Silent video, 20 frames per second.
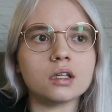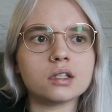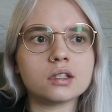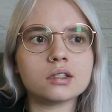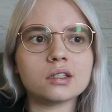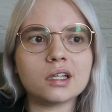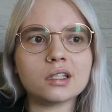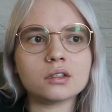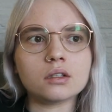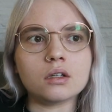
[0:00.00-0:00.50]
is
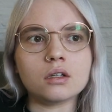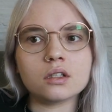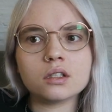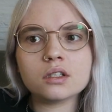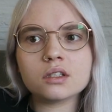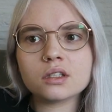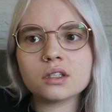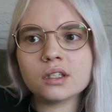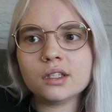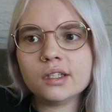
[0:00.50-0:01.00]
that
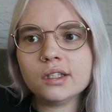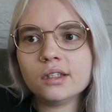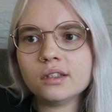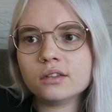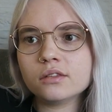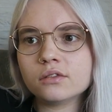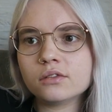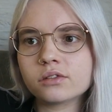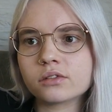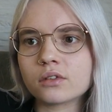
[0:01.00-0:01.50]

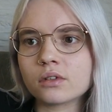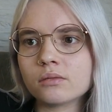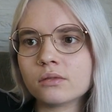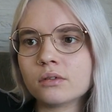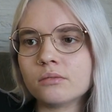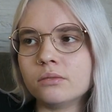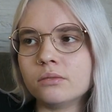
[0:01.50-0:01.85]
honestly, from the